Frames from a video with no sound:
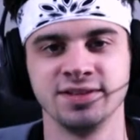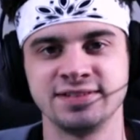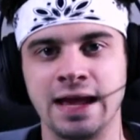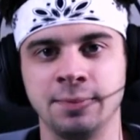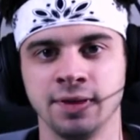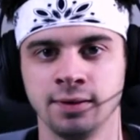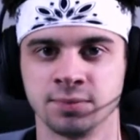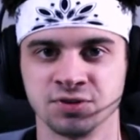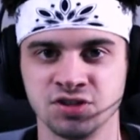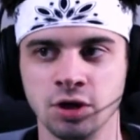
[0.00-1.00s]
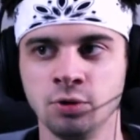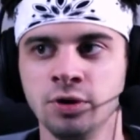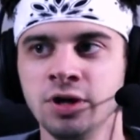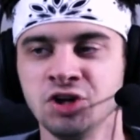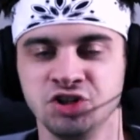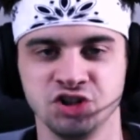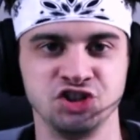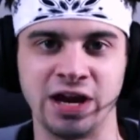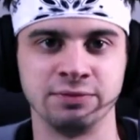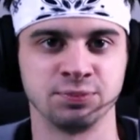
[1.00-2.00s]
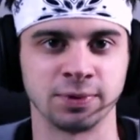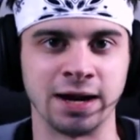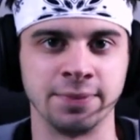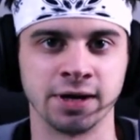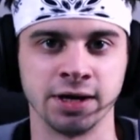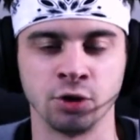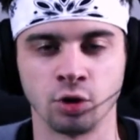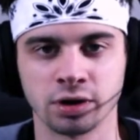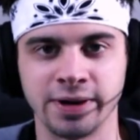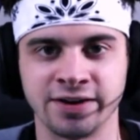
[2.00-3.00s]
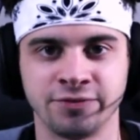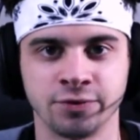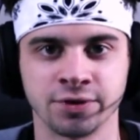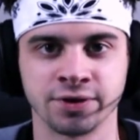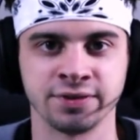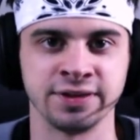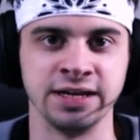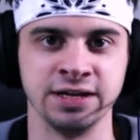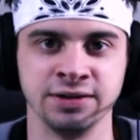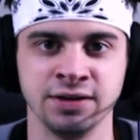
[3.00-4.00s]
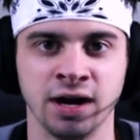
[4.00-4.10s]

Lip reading: game, and then number 2, just James Bradberry, quarterback for the